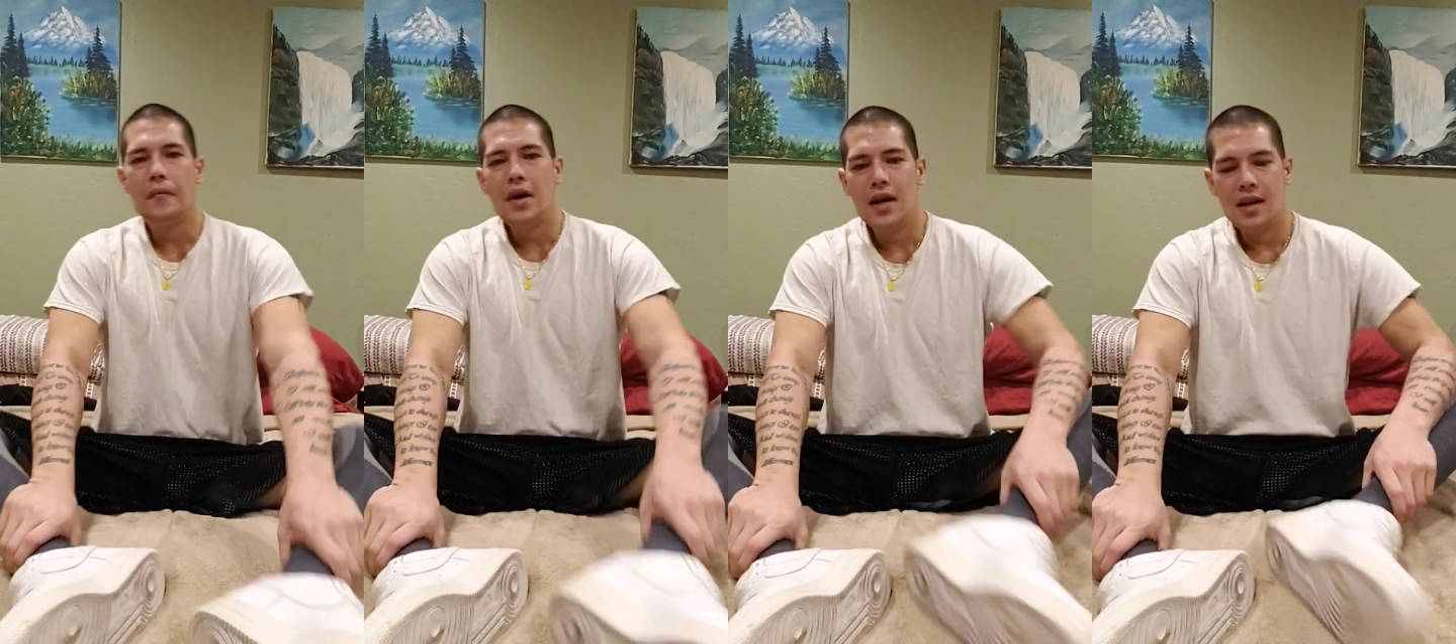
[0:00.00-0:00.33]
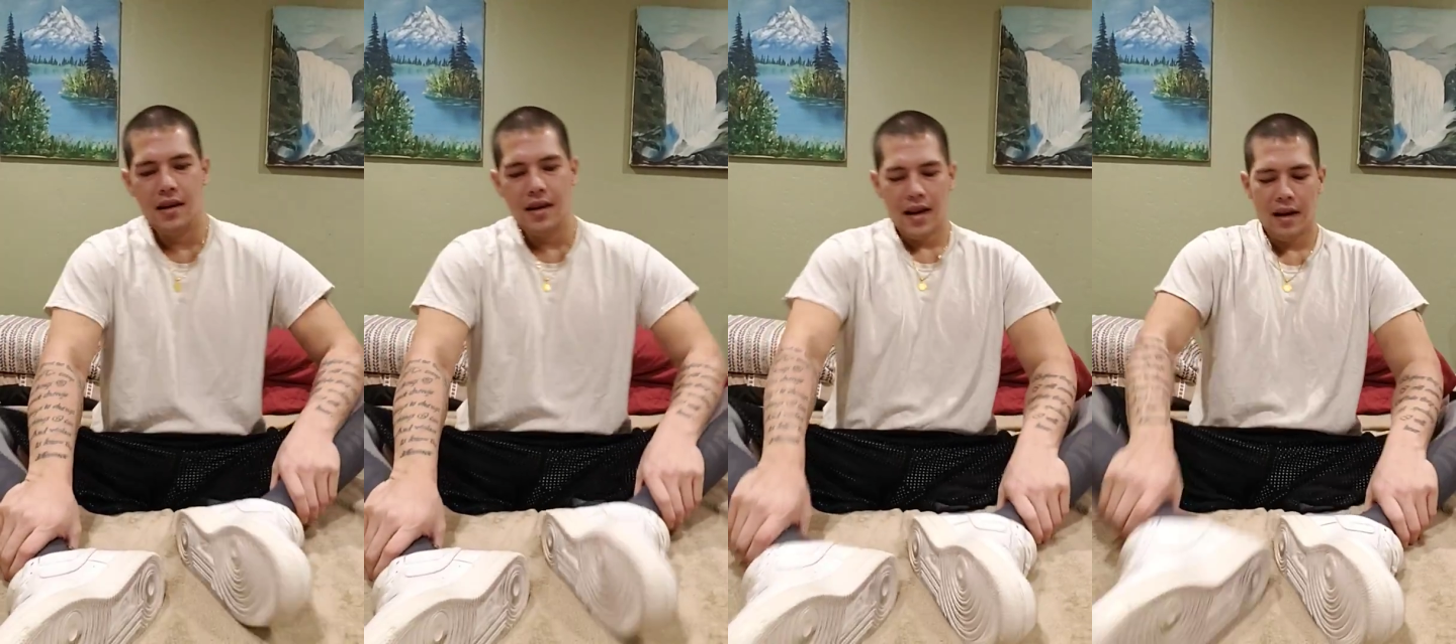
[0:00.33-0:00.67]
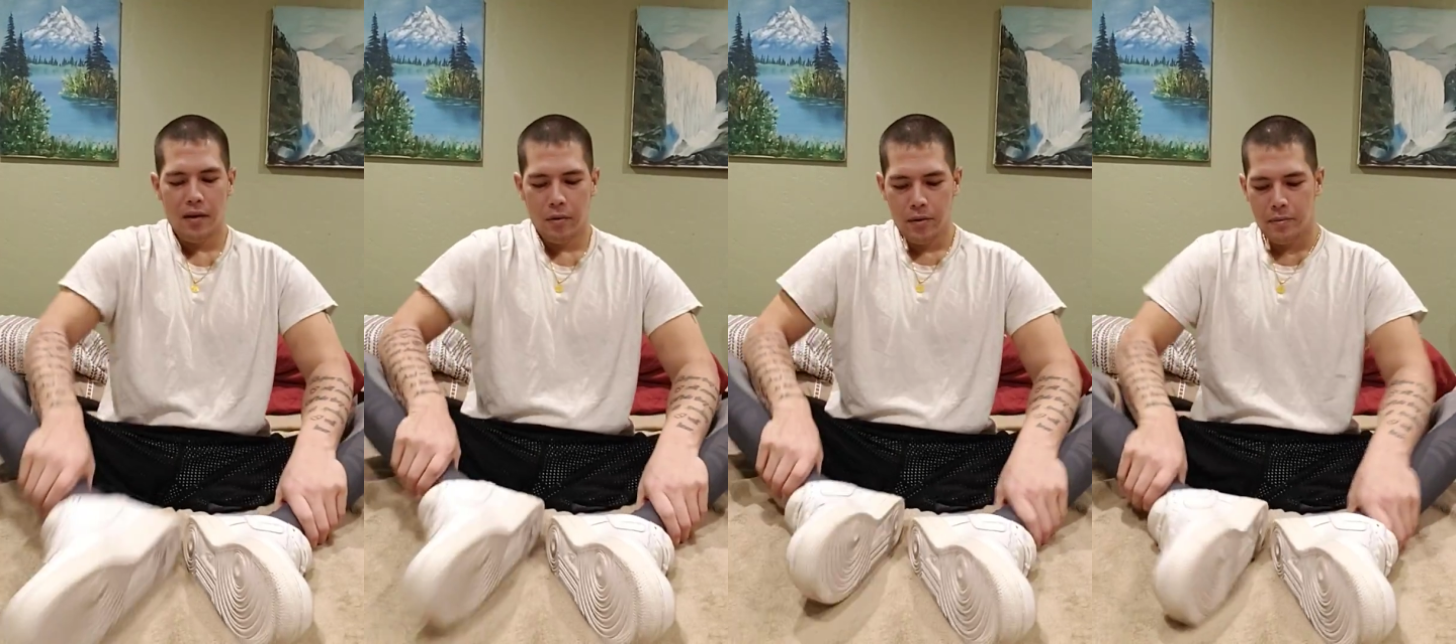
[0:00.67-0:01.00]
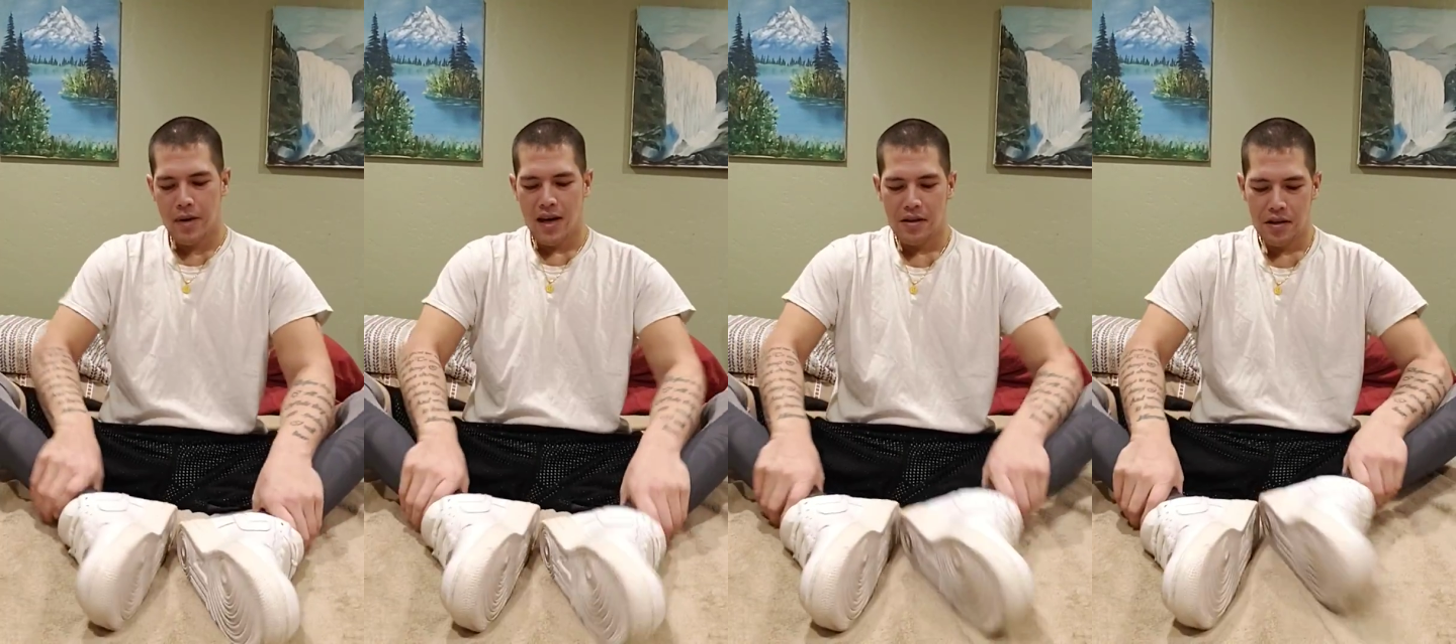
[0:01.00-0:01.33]
And now with
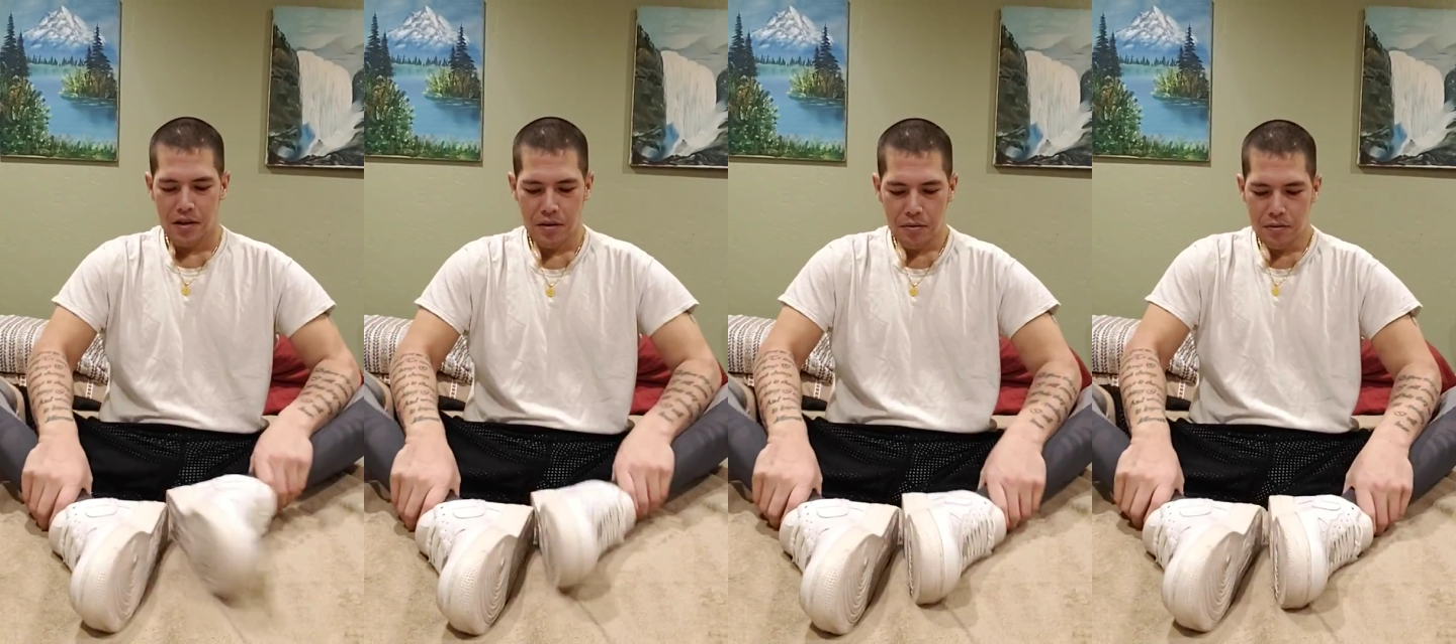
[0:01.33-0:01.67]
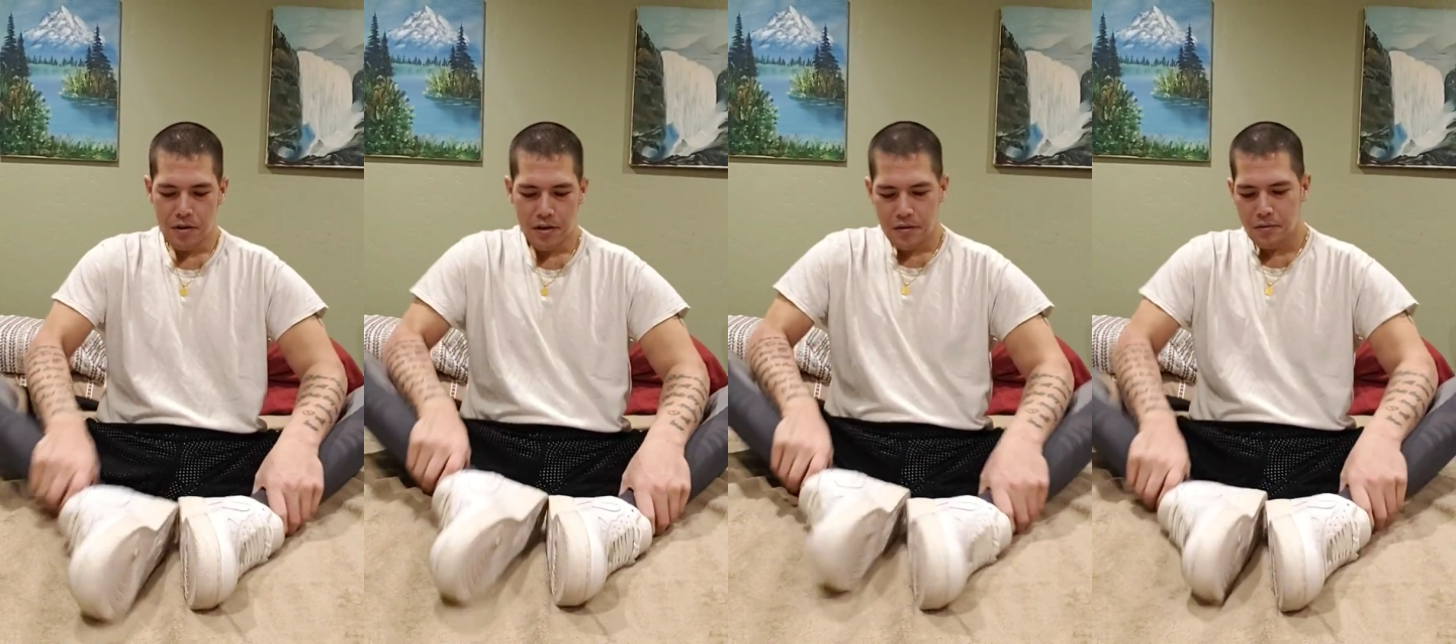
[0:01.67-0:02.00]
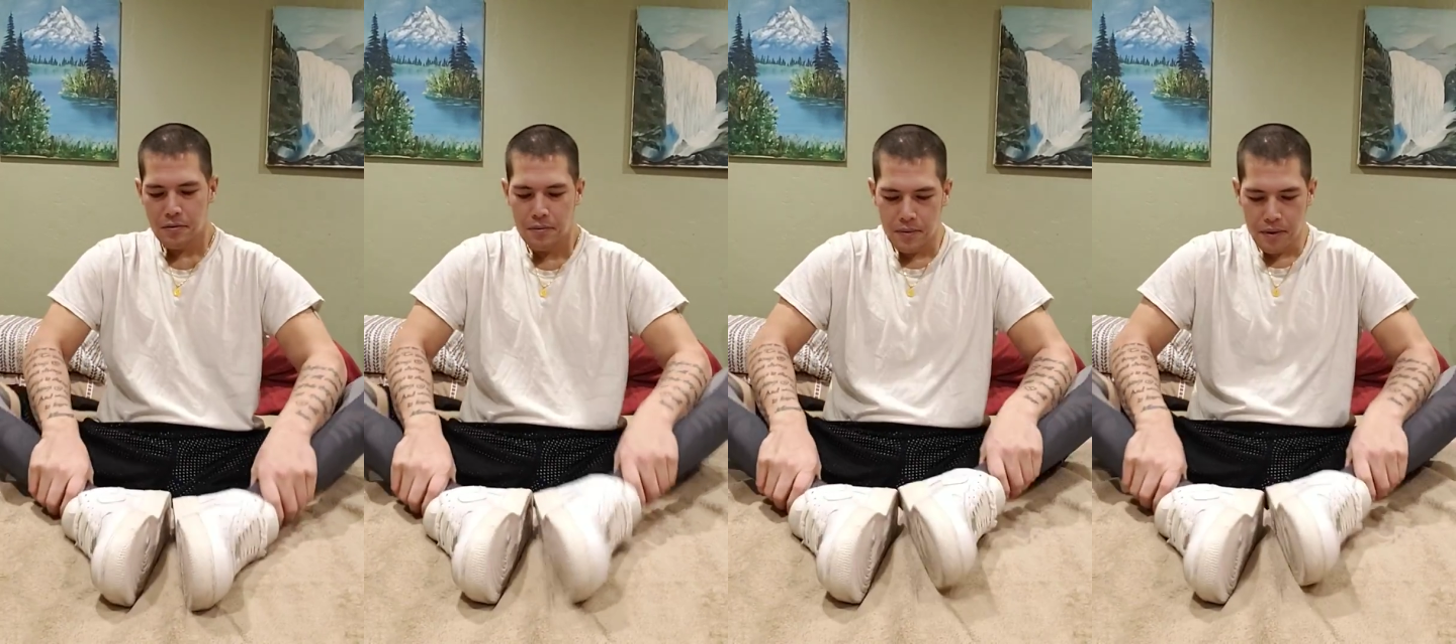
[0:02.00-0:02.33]
my shoes on,